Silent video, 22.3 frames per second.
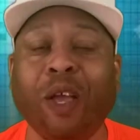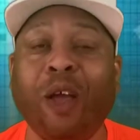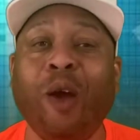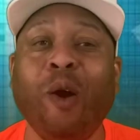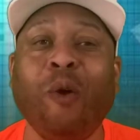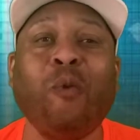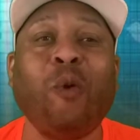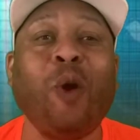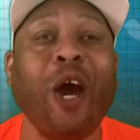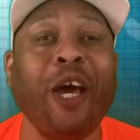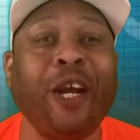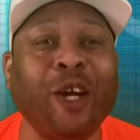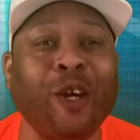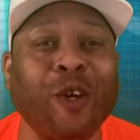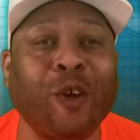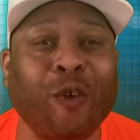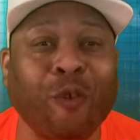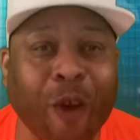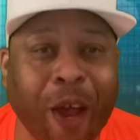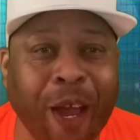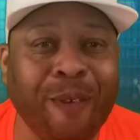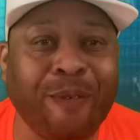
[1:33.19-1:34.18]
What a
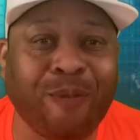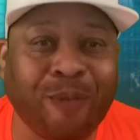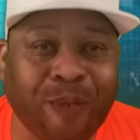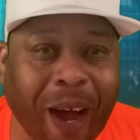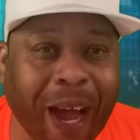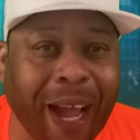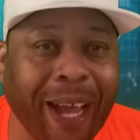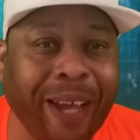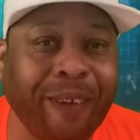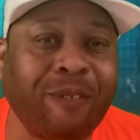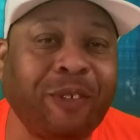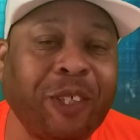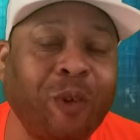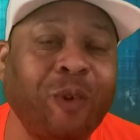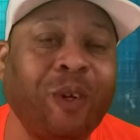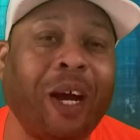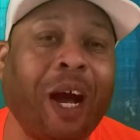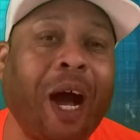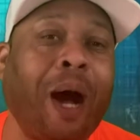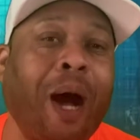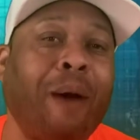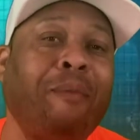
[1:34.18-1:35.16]
great fight. So
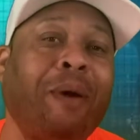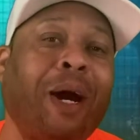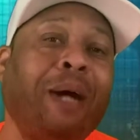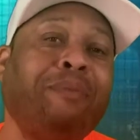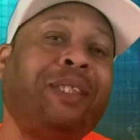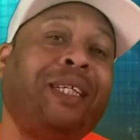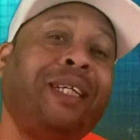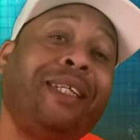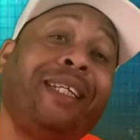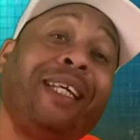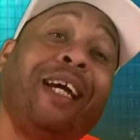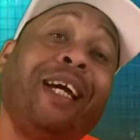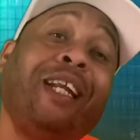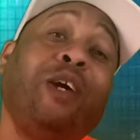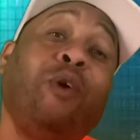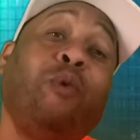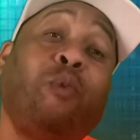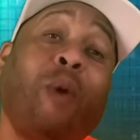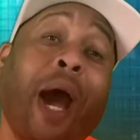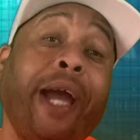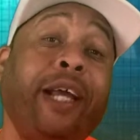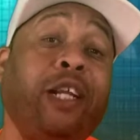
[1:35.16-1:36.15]
up to Dylan
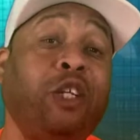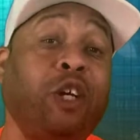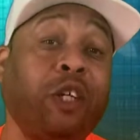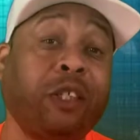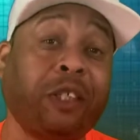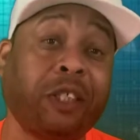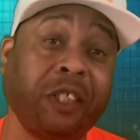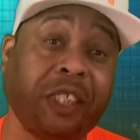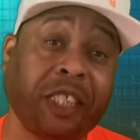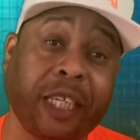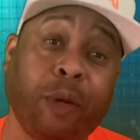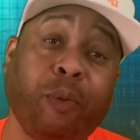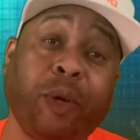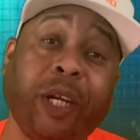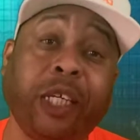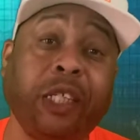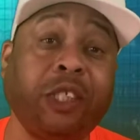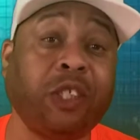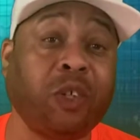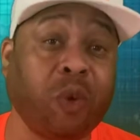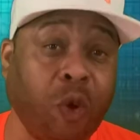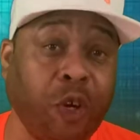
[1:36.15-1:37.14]
White. Look to see what
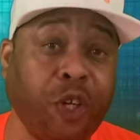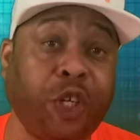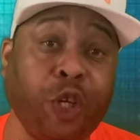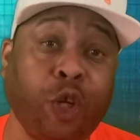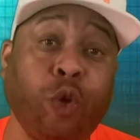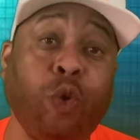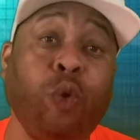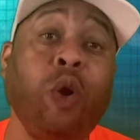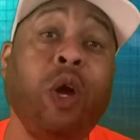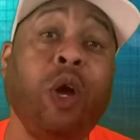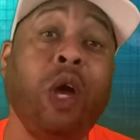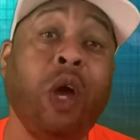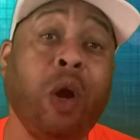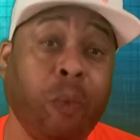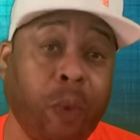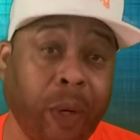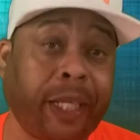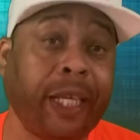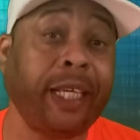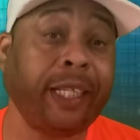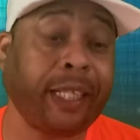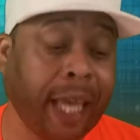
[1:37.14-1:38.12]
he's going to do
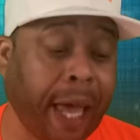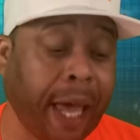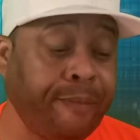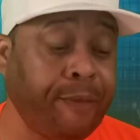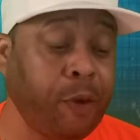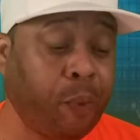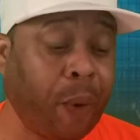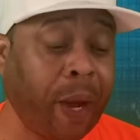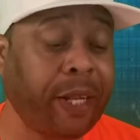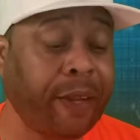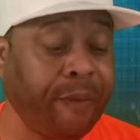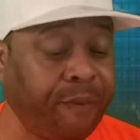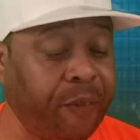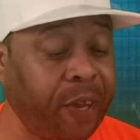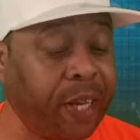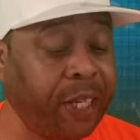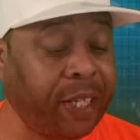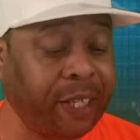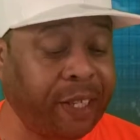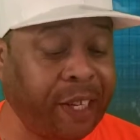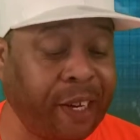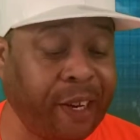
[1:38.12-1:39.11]
with this heavyweight
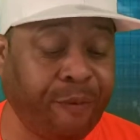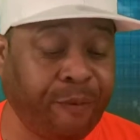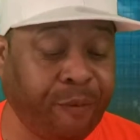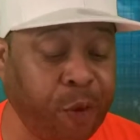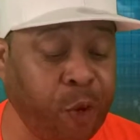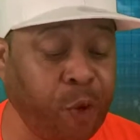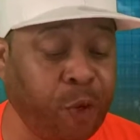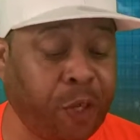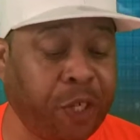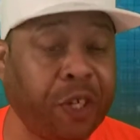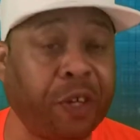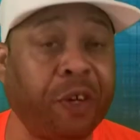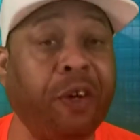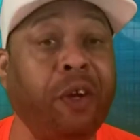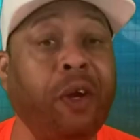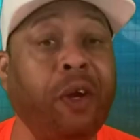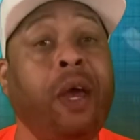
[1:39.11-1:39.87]
division in the future.